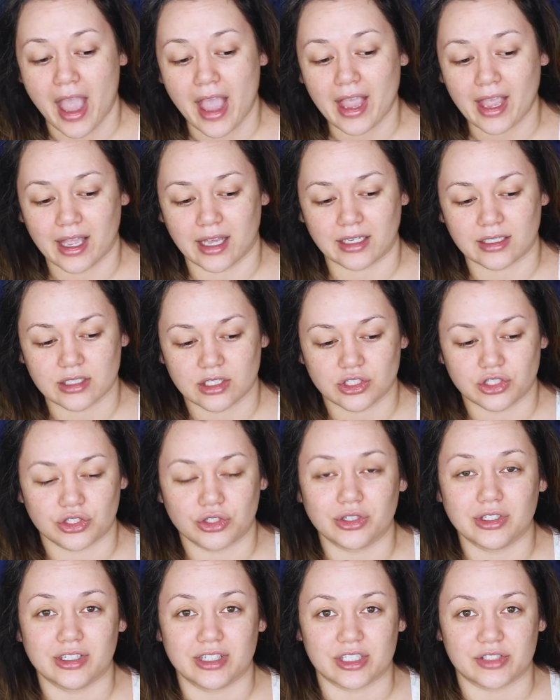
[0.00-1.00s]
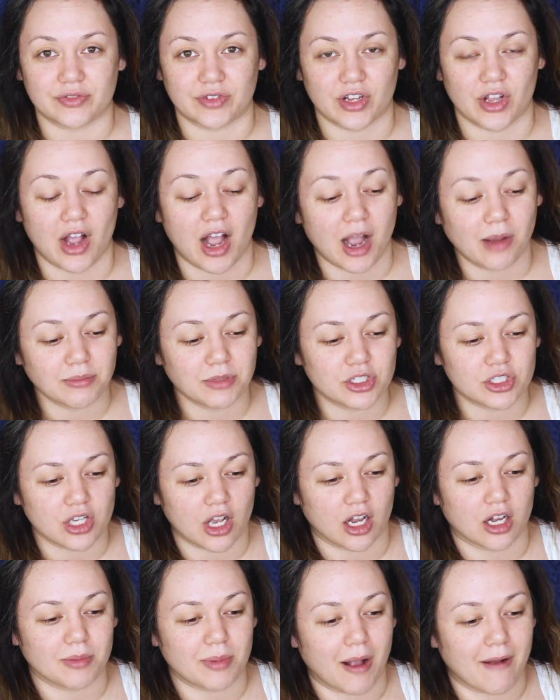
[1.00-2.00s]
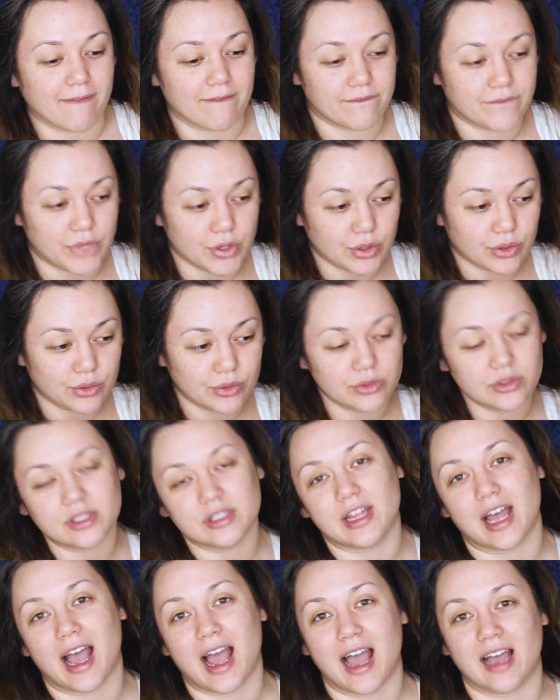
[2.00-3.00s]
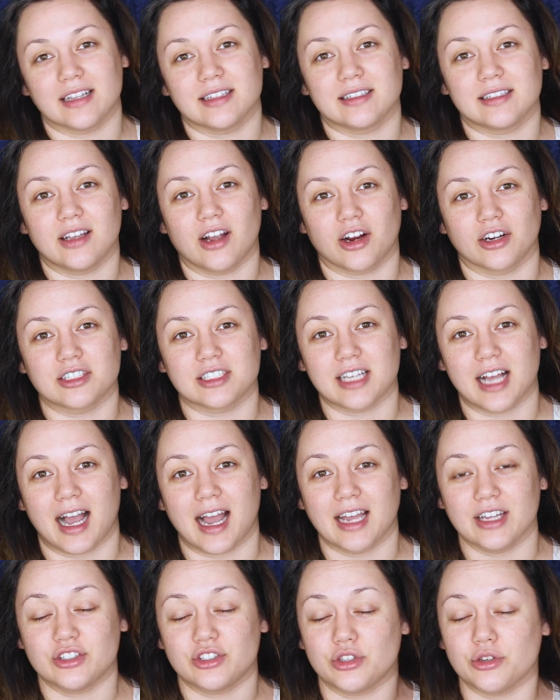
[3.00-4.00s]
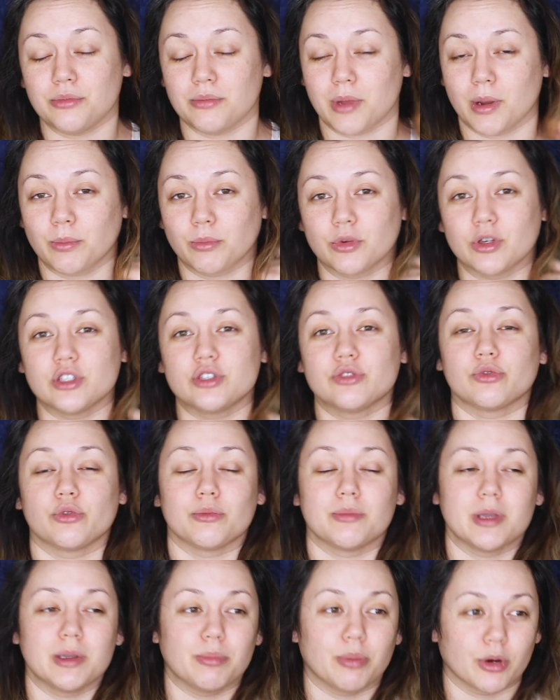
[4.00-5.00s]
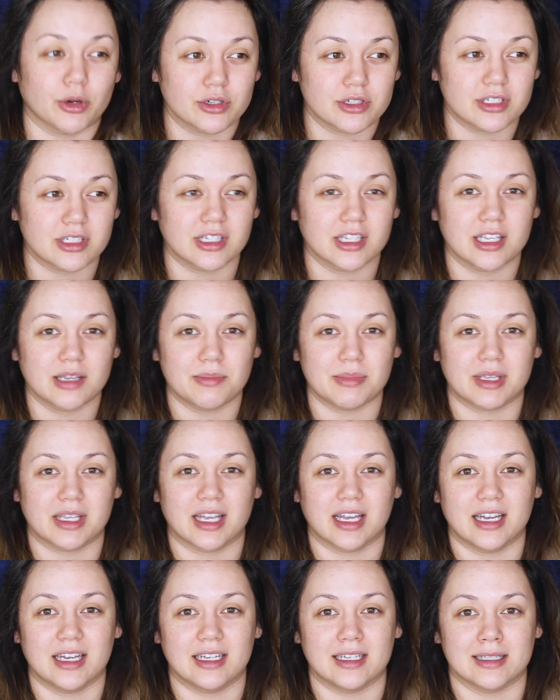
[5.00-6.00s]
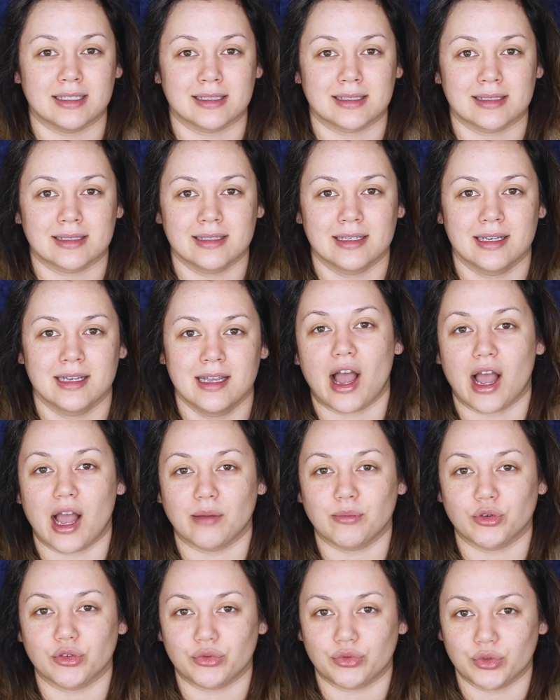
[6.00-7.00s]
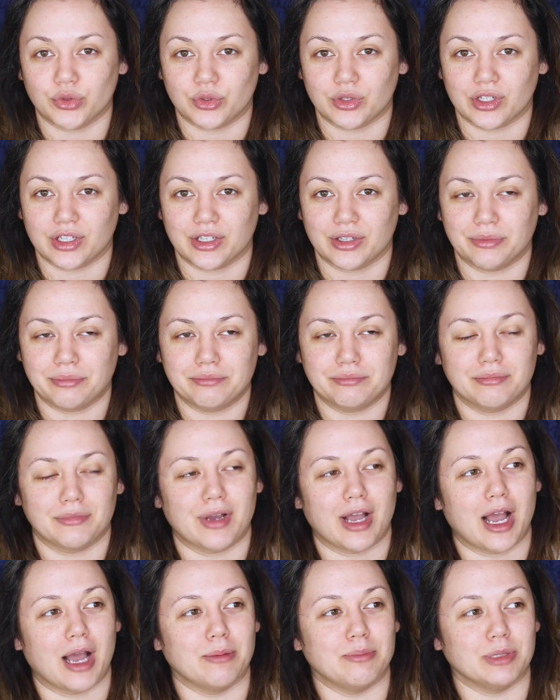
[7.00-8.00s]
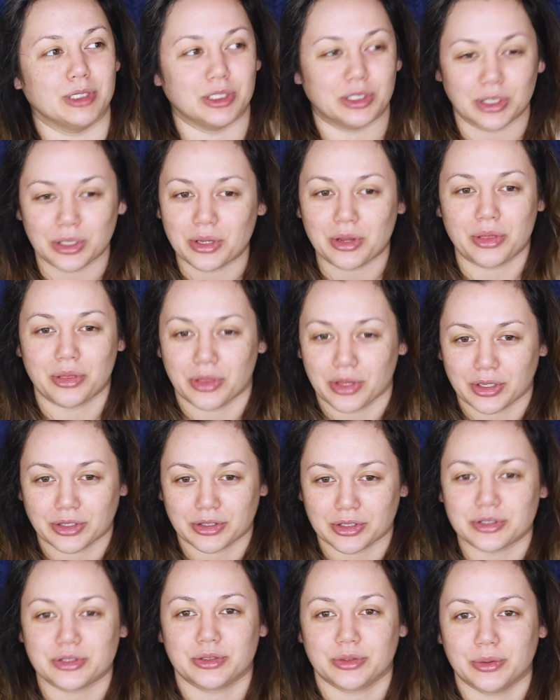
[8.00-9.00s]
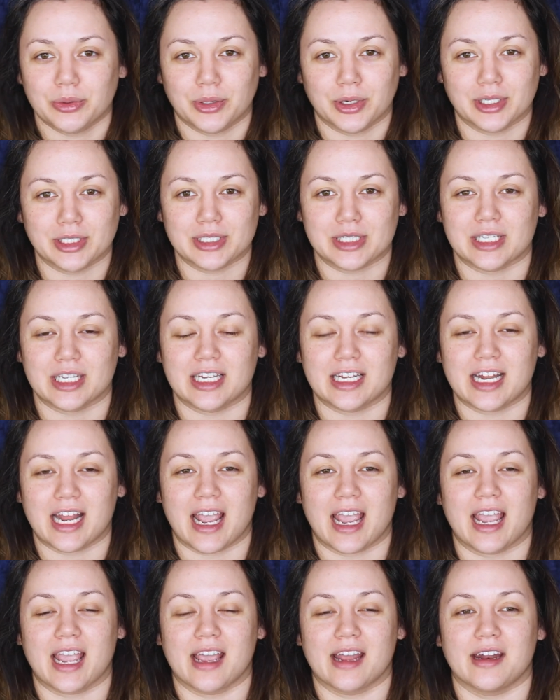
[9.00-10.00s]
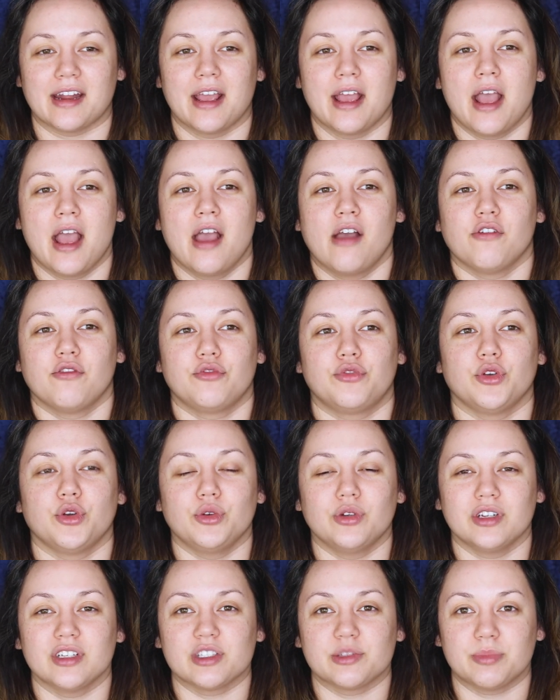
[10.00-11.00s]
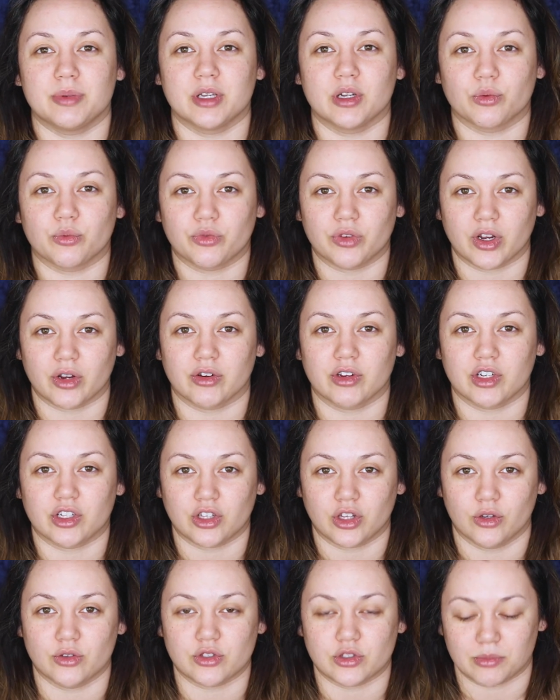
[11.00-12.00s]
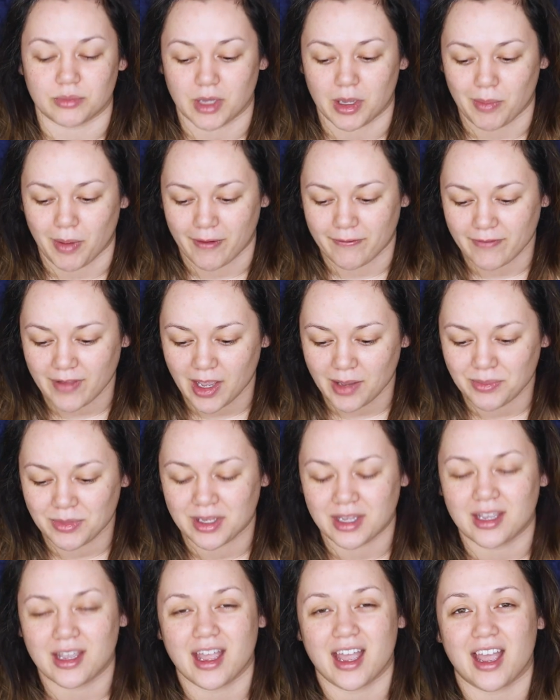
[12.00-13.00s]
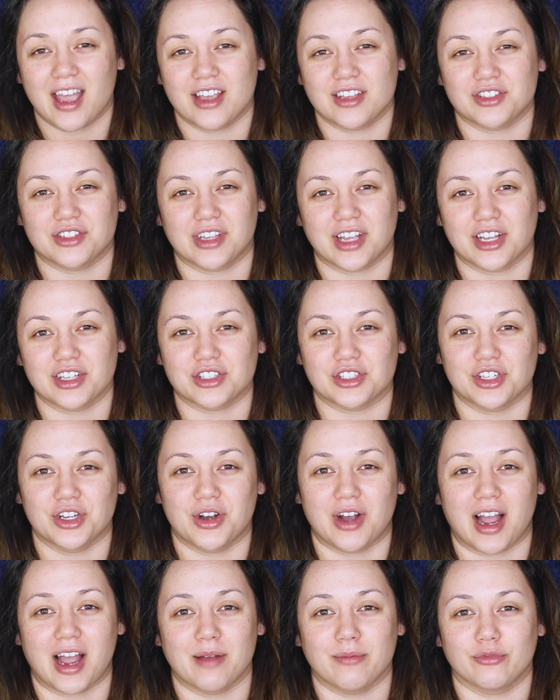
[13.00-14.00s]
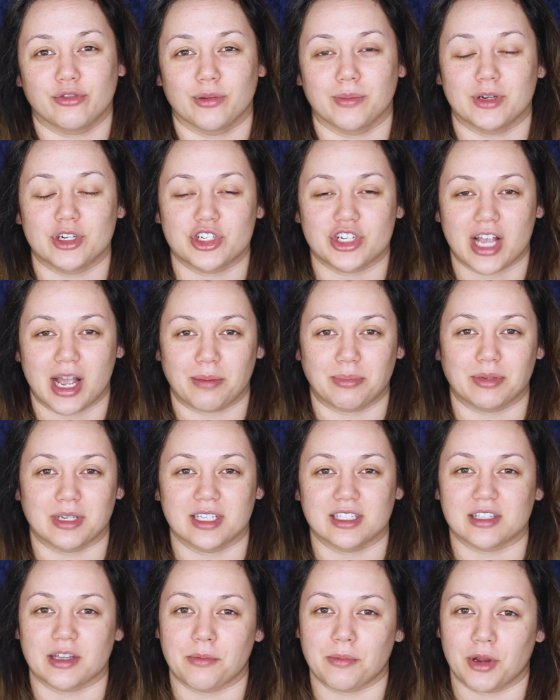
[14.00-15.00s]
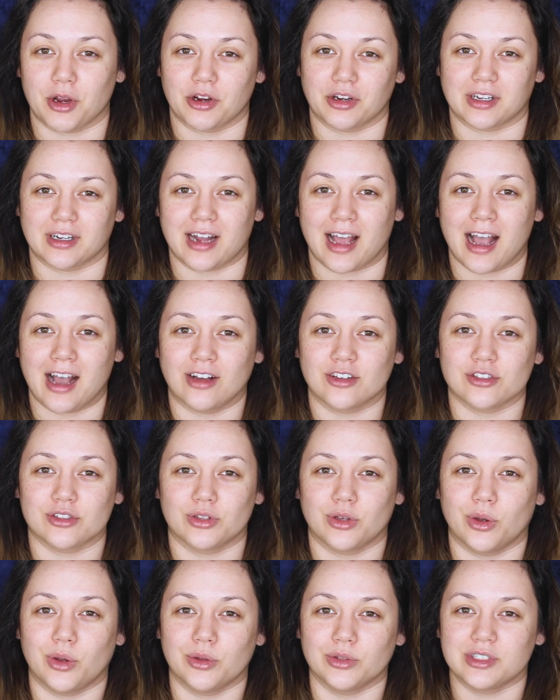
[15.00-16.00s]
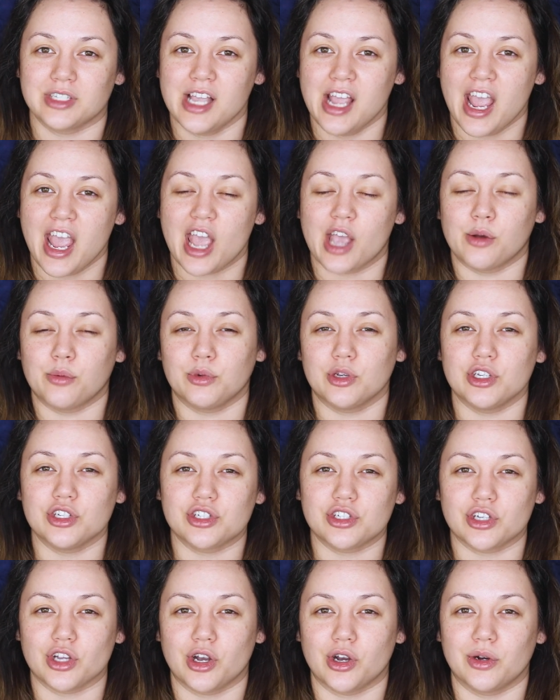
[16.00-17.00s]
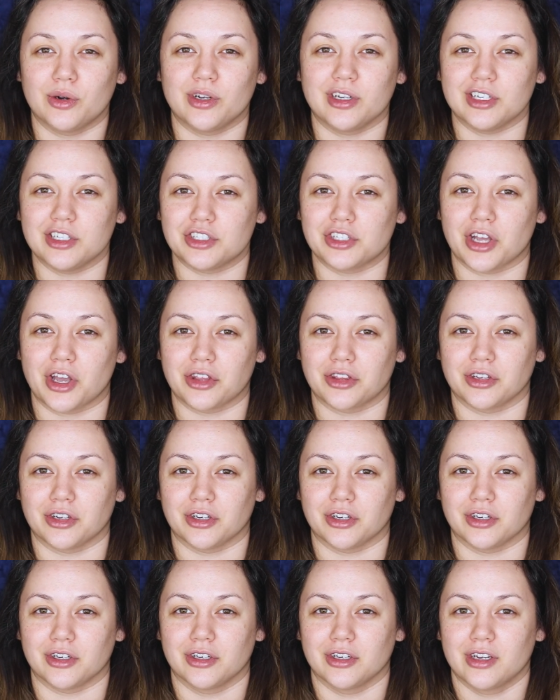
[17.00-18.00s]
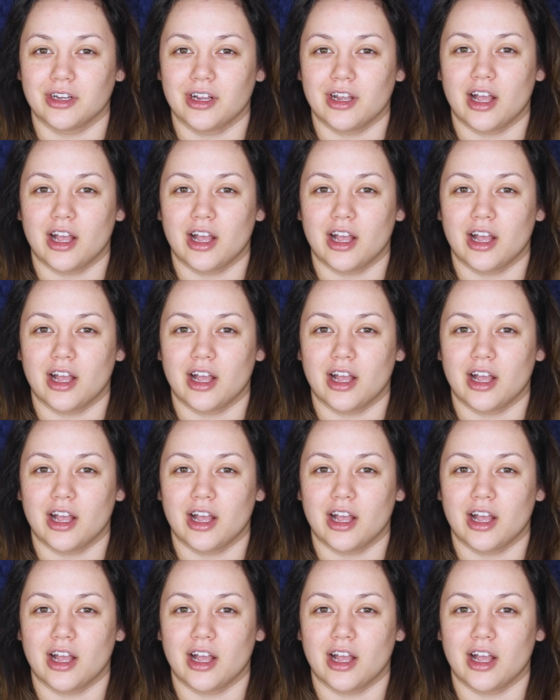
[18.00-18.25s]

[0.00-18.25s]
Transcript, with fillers: And during this video, I'm gonna talk about foods that are tied to memories for me personally, because I'm a foodie. I've been getting thick this quarantine, and food has been very close to me and my family. As you guys know, I'm from a Japanese American household, and we show each other